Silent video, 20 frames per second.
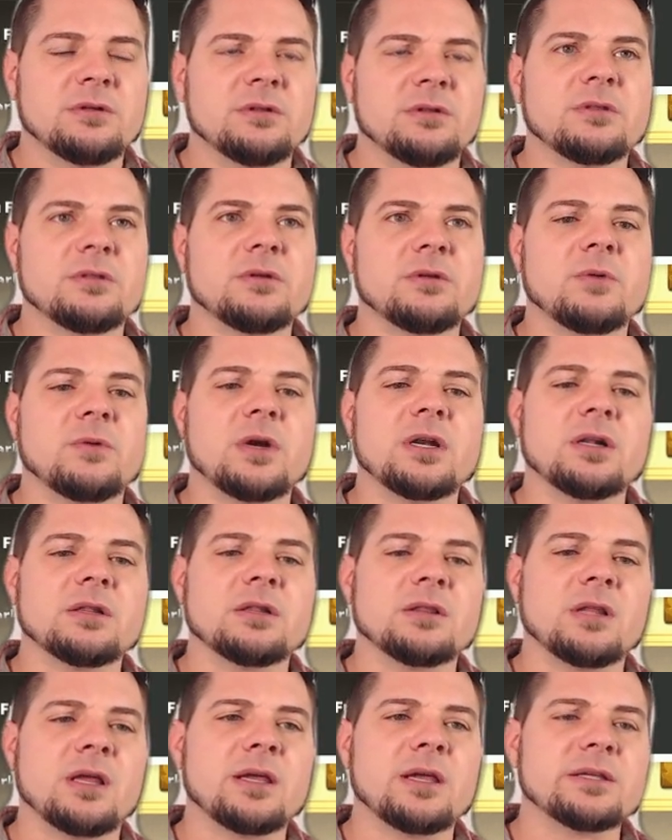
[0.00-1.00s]
the right
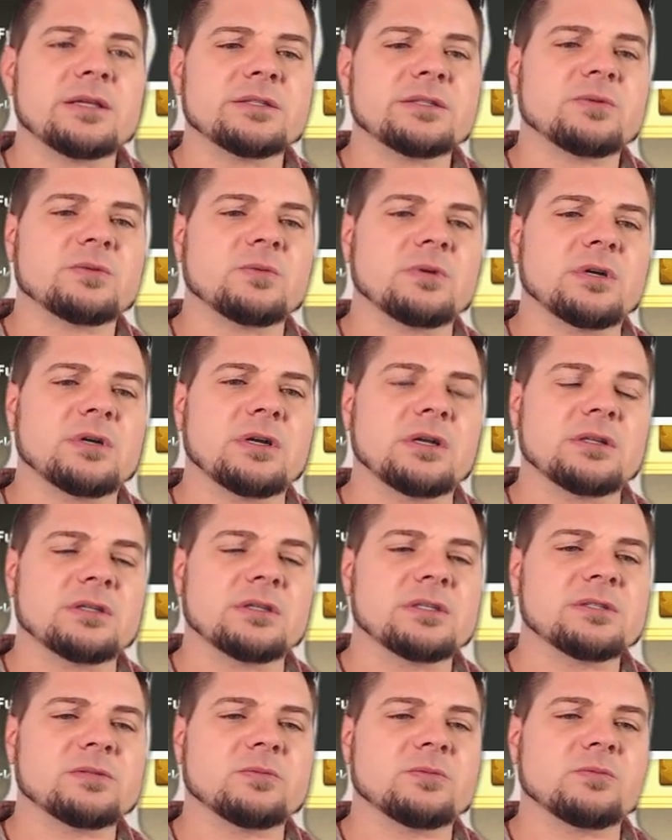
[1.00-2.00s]
alliance where at
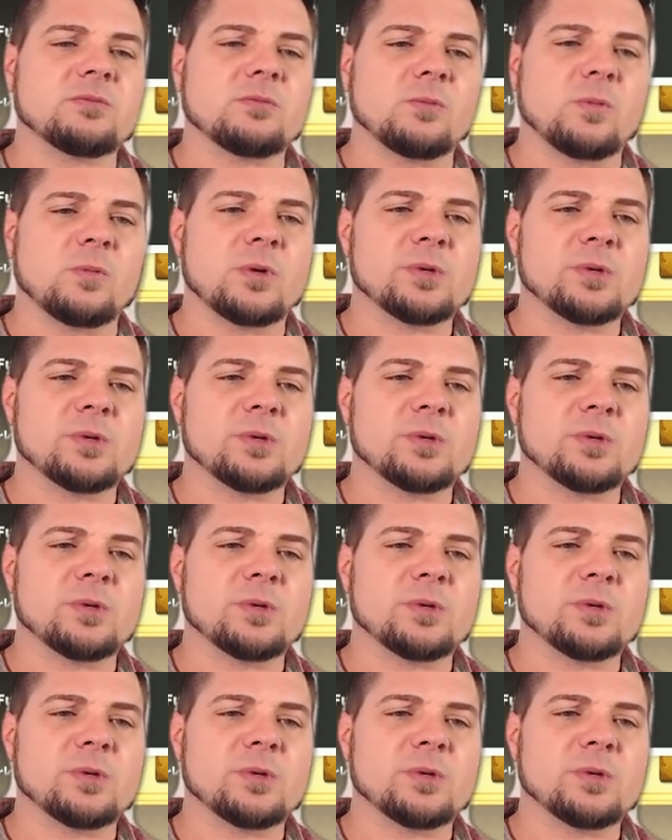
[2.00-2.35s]
least one